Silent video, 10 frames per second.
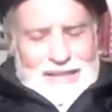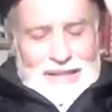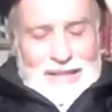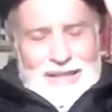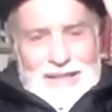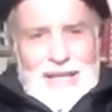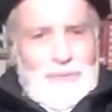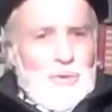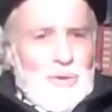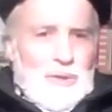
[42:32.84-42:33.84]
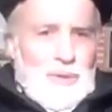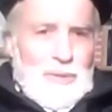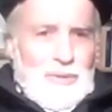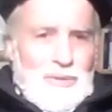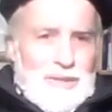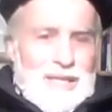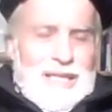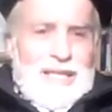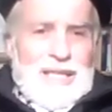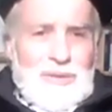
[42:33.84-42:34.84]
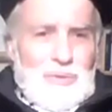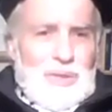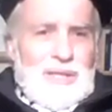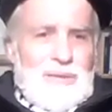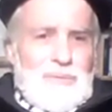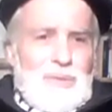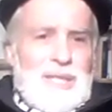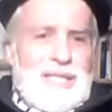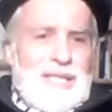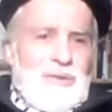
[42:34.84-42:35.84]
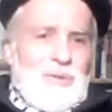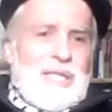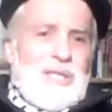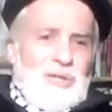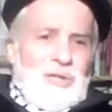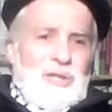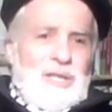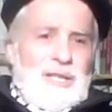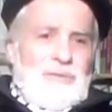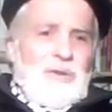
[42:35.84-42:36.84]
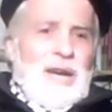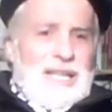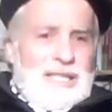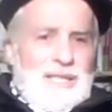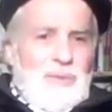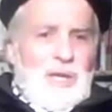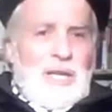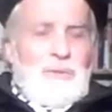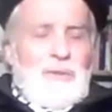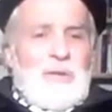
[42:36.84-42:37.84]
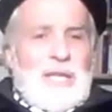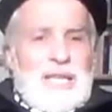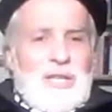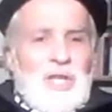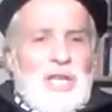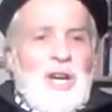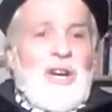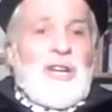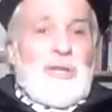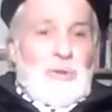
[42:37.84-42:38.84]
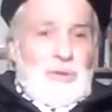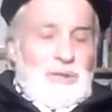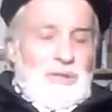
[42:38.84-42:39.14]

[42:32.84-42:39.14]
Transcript: they warned people. There was a mystic researcher in France by name of T.J. Arnold.